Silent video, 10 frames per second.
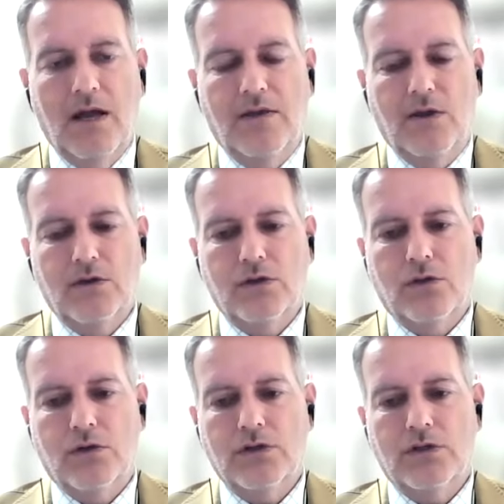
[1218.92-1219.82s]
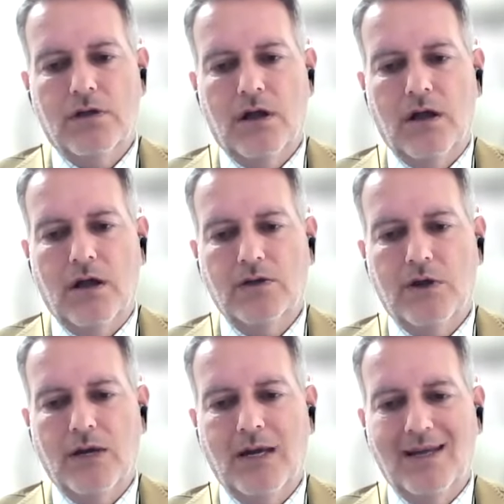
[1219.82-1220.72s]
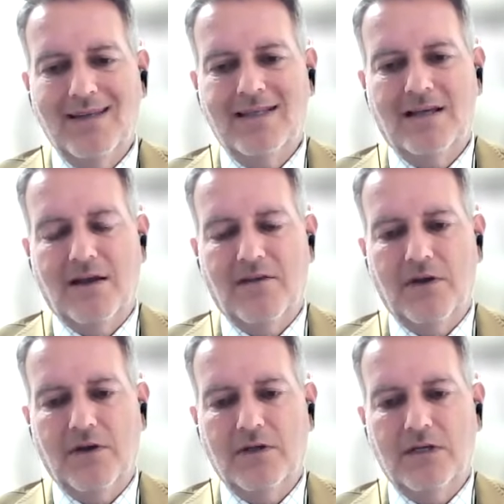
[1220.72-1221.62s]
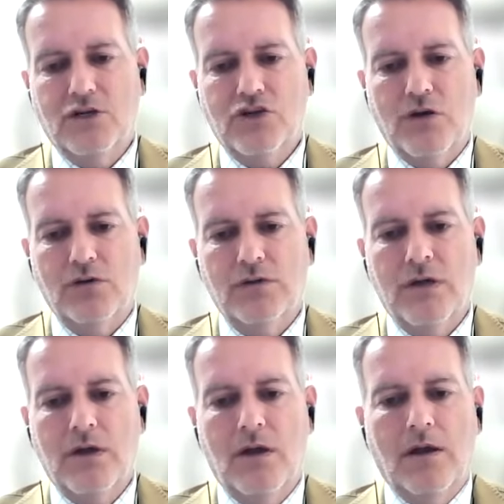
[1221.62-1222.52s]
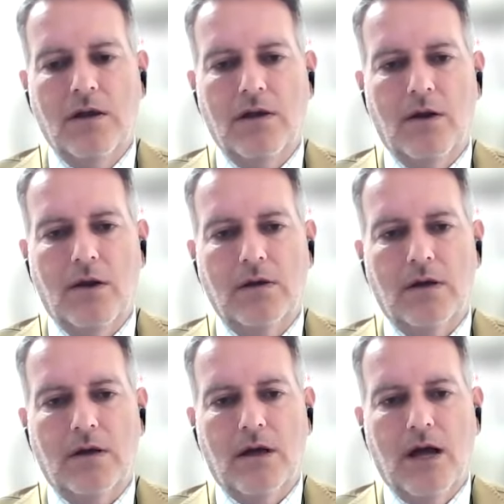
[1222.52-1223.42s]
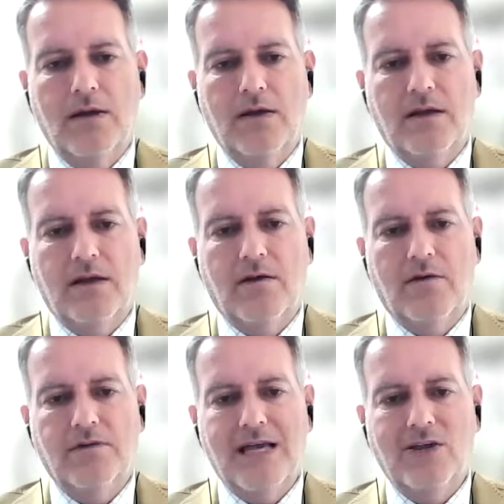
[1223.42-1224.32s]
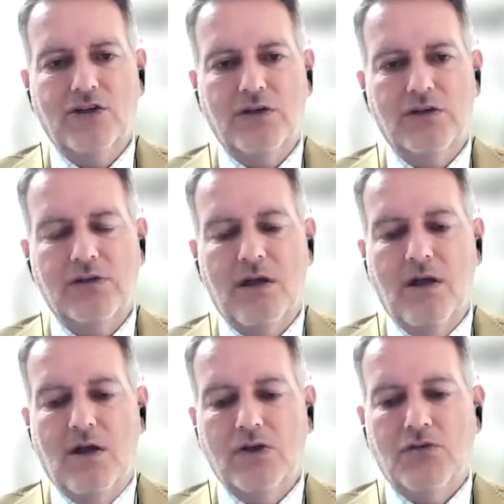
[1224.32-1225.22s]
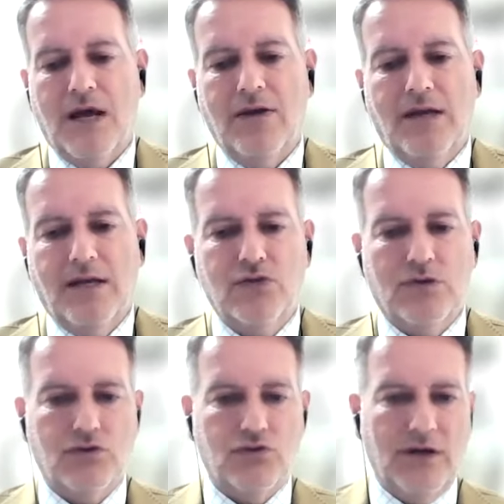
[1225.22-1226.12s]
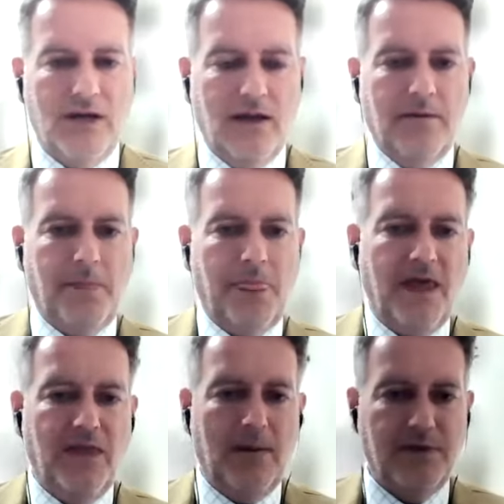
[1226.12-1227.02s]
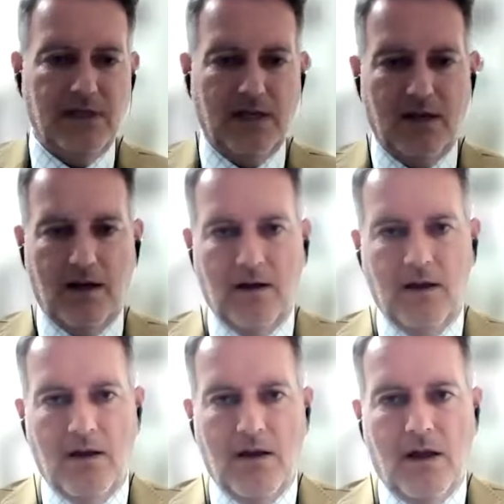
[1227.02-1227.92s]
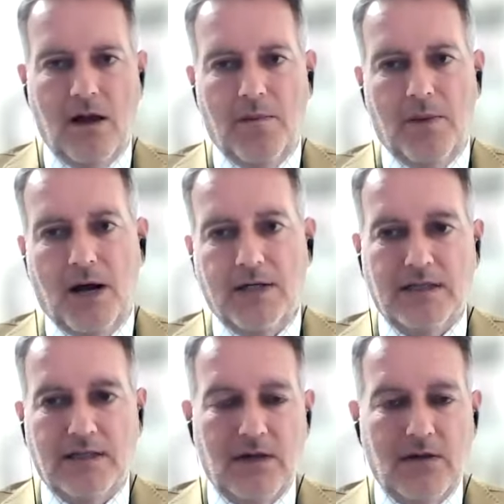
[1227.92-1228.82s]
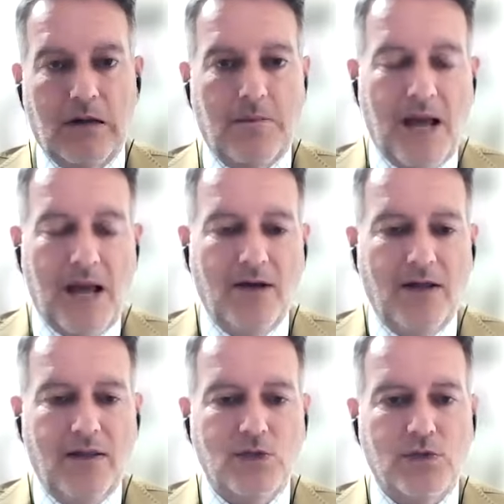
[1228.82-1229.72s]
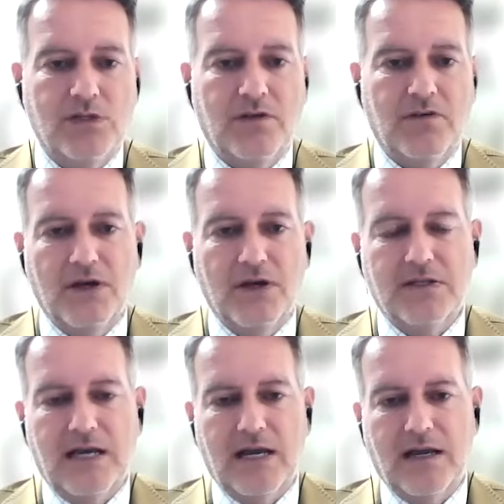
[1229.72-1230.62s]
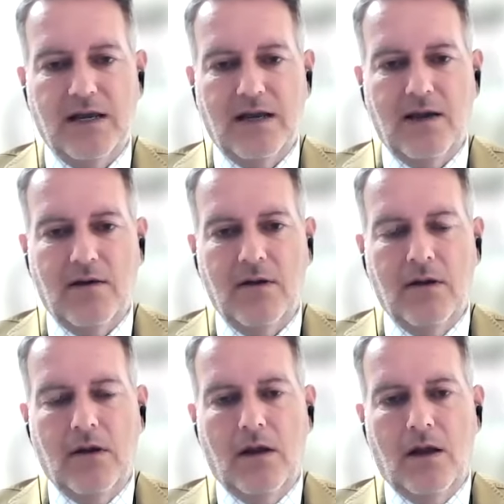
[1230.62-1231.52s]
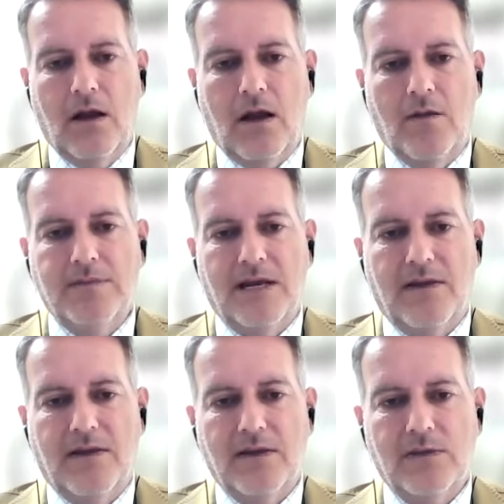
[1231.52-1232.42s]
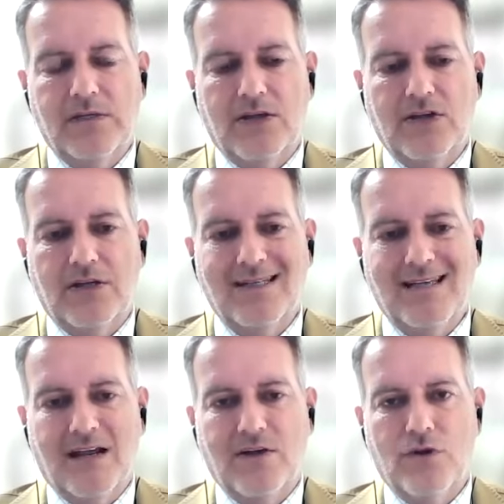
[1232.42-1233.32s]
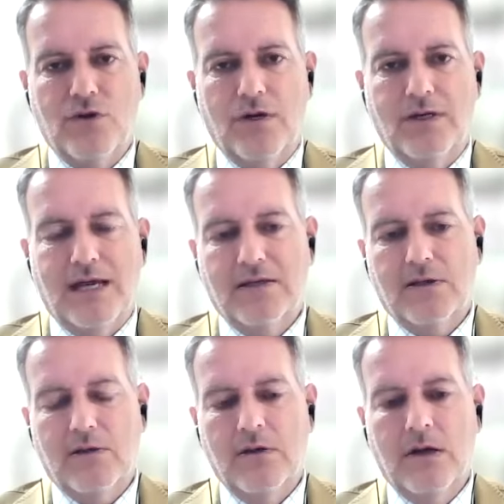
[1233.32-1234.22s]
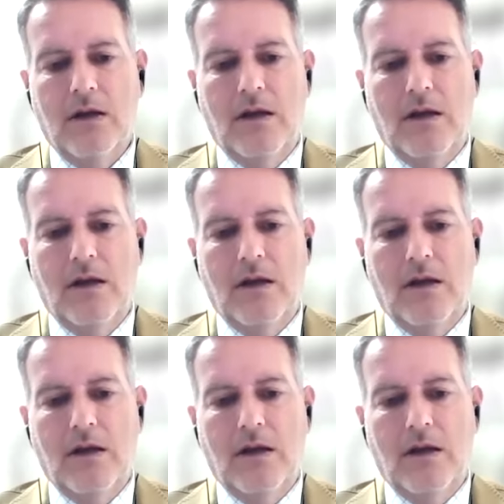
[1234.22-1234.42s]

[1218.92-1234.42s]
in those talks. so it is significant. It shows, you know, a, a heightening of tensions surrounding Israel's drilling in that particular uh, parts. And apparently, this wasn't the first attack. It now uh, comes out that this was actually the second drone attack. So